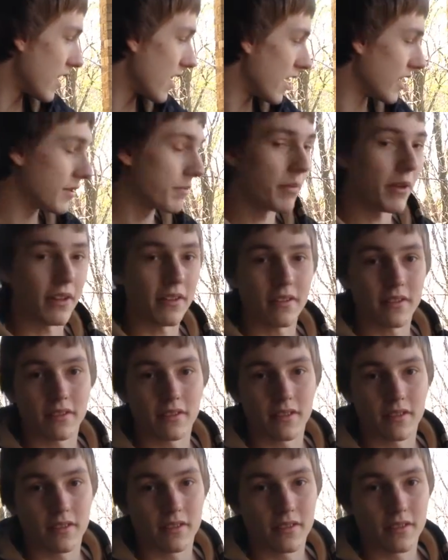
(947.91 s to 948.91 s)
I spent
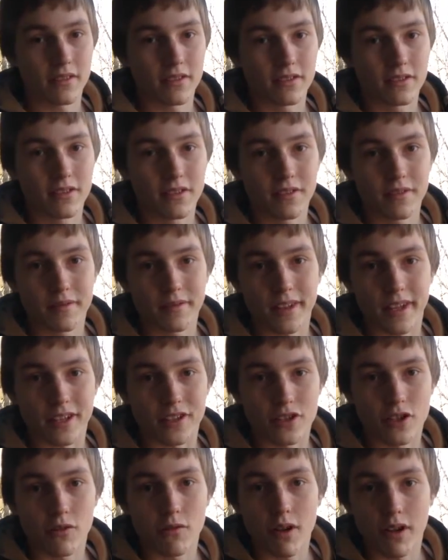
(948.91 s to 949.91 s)

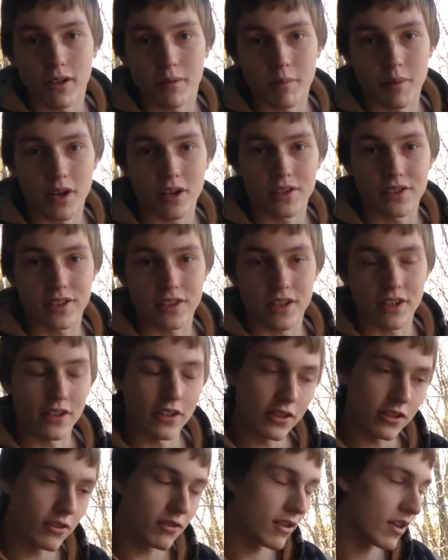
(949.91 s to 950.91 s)
like 200 bucks in
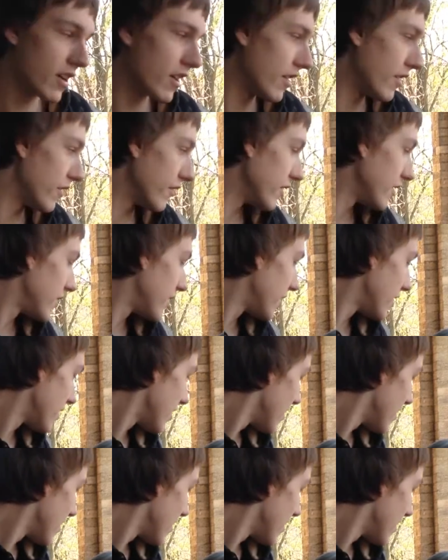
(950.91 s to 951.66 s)
undercrowns.